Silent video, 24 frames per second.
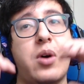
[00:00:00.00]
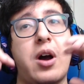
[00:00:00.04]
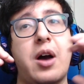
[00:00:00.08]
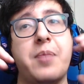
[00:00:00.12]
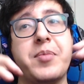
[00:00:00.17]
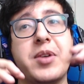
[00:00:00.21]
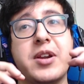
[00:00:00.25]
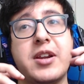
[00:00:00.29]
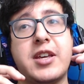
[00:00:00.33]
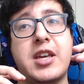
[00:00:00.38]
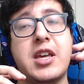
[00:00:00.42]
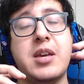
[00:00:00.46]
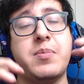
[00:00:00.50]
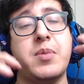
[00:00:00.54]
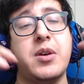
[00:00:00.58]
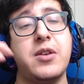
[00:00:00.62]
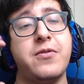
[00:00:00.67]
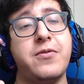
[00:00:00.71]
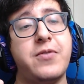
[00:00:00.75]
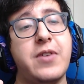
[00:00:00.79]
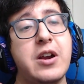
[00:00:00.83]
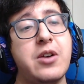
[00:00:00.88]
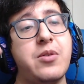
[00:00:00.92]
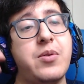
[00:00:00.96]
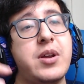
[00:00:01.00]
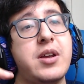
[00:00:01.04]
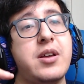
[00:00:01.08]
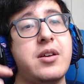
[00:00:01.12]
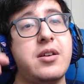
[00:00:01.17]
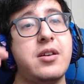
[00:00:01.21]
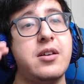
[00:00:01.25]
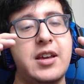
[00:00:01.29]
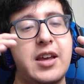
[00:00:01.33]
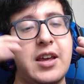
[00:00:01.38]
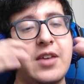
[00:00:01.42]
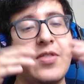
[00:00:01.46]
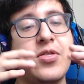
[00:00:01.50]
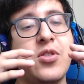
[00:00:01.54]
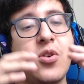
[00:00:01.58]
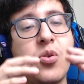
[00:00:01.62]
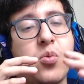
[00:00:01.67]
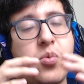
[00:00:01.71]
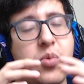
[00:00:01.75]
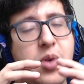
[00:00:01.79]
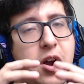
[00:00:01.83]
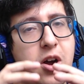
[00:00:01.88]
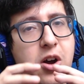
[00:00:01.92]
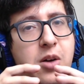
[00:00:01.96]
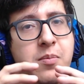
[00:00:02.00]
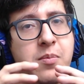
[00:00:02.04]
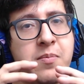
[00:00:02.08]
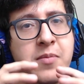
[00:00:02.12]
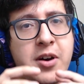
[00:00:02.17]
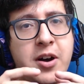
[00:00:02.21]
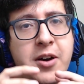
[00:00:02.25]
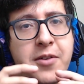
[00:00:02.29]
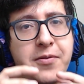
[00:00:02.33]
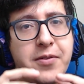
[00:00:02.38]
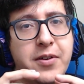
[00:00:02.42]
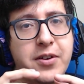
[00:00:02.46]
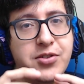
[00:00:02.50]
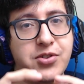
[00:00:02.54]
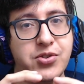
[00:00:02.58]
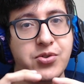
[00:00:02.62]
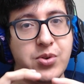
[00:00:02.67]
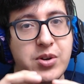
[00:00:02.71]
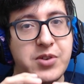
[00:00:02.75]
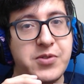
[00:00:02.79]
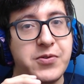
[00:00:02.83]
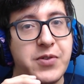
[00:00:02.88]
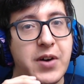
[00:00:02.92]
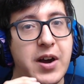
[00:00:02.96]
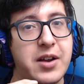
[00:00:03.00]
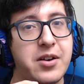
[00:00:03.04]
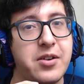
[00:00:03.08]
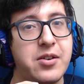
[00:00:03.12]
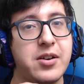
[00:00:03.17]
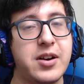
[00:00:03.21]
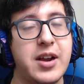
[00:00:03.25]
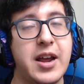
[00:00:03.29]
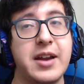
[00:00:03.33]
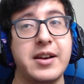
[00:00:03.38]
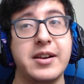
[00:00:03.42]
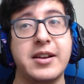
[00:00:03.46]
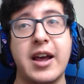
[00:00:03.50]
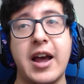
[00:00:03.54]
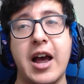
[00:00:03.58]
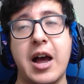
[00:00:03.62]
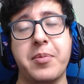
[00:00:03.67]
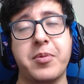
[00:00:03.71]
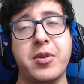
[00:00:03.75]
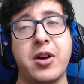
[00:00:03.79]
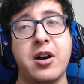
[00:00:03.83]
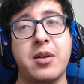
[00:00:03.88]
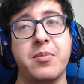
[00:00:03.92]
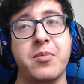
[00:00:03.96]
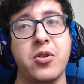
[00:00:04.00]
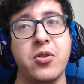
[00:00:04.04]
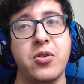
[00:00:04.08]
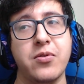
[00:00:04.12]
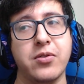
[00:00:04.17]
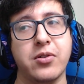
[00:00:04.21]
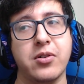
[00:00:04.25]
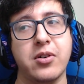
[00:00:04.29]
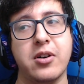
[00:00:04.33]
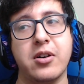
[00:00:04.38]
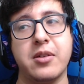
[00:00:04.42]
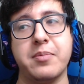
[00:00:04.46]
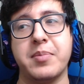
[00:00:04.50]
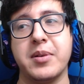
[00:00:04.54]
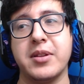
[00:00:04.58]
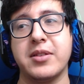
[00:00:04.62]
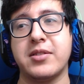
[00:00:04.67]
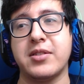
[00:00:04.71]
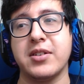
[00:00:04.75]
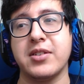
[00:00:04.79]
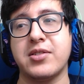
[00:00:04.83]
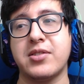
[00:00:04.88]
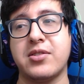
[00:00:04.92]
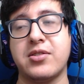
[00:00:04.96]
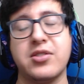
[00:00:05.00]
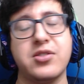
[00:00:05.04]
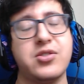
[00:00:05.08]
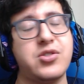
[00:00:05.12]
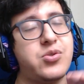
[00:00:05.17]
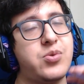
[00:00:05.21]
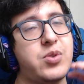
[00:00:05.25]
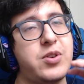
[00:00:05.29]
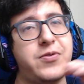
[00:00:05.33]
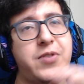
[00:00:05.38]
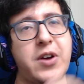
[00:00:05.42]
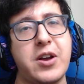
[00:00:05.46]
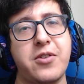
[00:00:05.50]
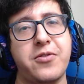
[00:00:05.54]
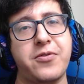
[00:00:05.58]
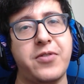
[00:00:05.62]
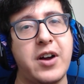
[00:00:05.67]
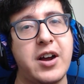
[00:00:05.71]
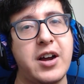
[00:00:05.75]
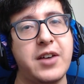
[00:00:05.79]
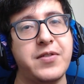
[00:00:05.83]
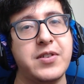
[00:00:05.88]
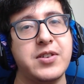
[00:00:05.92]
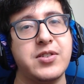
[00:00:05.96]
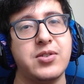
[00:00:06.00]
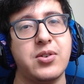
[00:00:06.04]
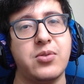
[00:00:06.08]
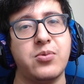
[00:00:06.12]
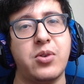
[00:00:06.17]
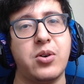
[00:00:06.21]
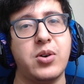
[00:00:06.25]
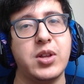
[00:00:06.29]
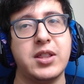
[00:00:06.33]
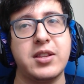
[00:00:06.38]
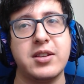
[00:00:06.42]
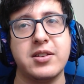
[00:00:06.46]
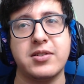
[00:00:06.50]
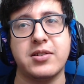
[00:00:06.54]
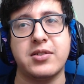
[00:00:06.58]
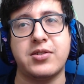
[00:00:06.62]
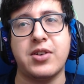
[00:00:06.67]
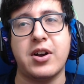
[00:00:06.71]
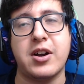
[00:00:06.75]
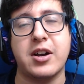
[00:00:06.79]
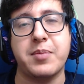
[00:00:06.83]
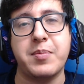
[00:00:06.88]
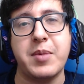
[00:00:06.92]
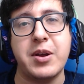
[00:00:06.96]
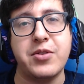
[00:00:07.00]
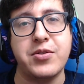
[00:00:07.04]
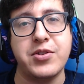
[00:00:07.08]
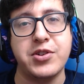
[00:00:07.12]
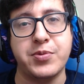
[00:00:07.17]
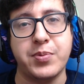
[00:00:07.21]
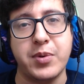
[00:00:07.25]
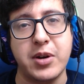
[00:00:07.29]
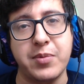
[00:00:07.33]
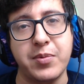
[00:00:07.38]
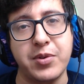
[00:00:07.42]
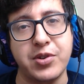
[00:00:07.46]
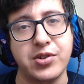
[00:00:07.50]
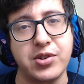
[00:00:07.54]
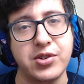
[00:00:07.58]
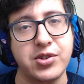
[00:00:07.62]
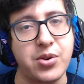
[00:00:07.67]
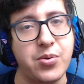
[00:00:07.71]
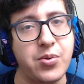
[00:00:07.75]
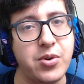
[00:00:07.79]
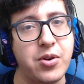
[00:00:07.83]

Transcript: I'm gonna keep it very in the realm of Street Fighter and Capcom overall, but just Street Fighter 5 is what this documentary is pretty much just going